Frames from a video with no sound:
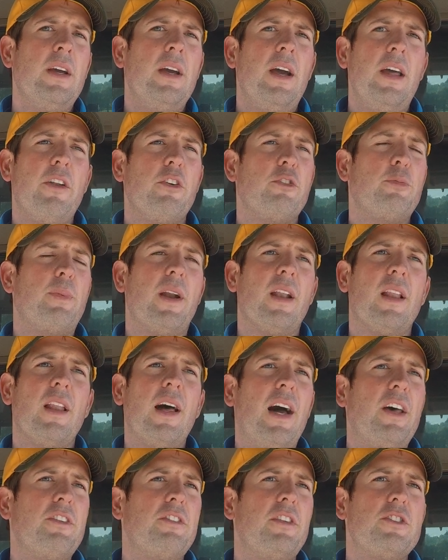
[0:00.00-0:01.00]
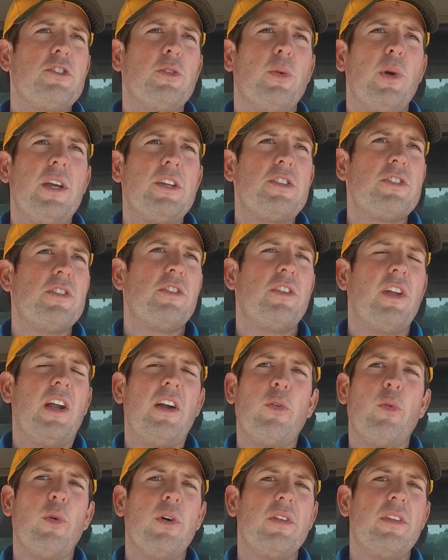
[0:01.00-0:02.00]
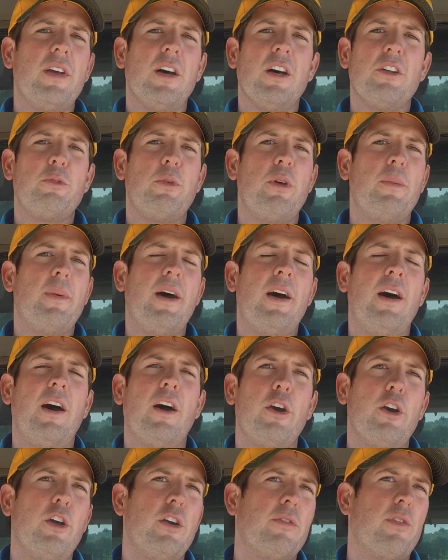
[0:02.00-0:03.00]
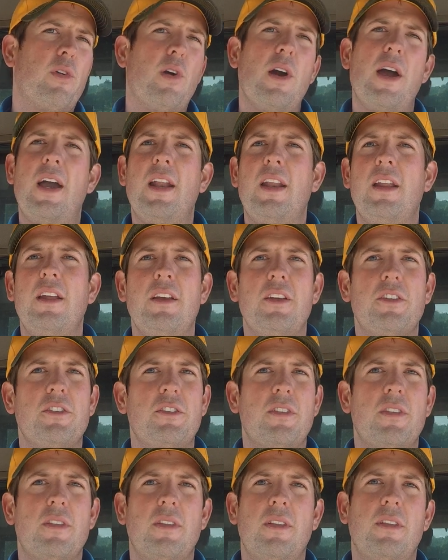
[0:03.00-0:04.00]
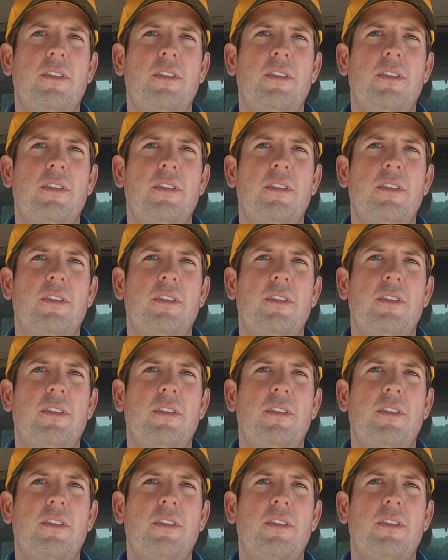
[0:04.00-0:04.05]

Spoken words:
And there's been a lot of situations that everyone tells me about how good a variety is.